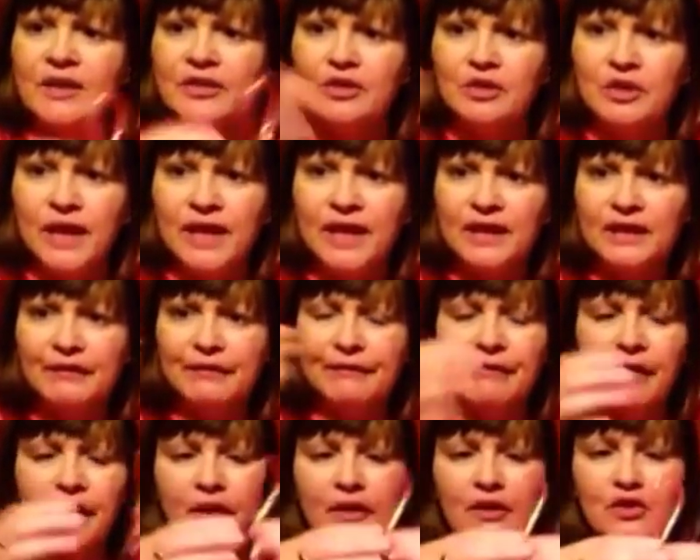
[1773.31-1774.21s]
They're like in the
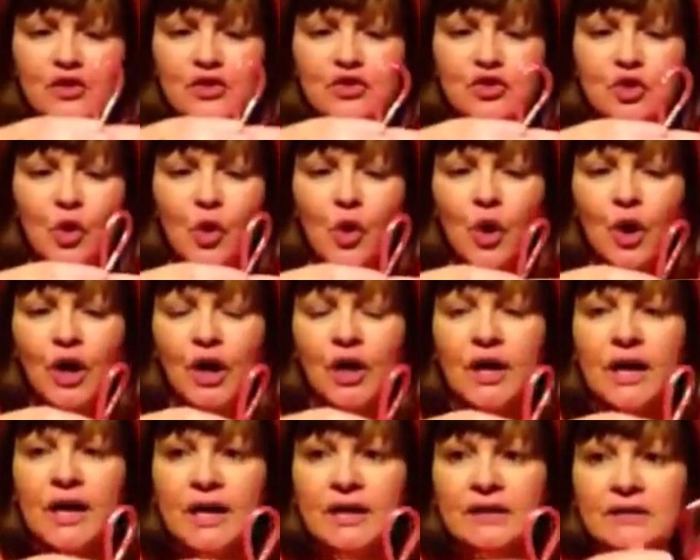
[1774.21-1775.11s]
front of the
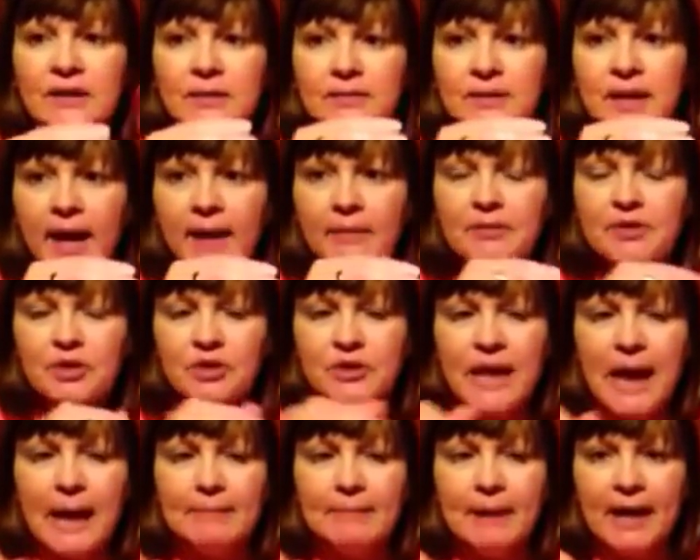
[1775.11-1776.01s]
store. Sometimes they're
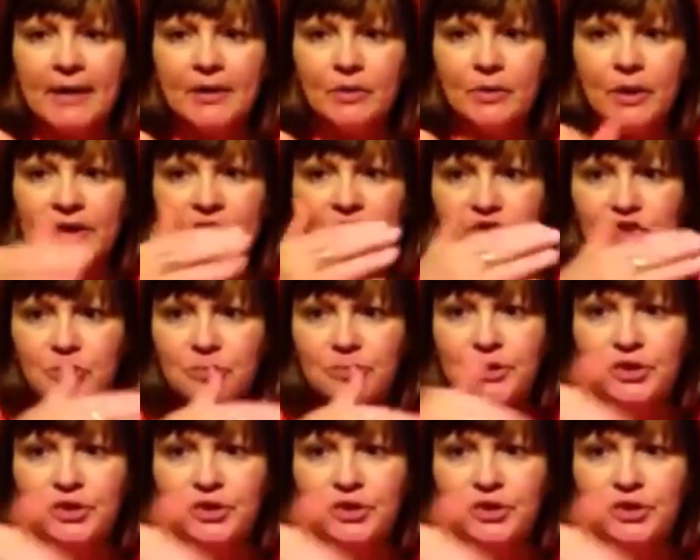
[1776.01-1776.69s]
not by the register,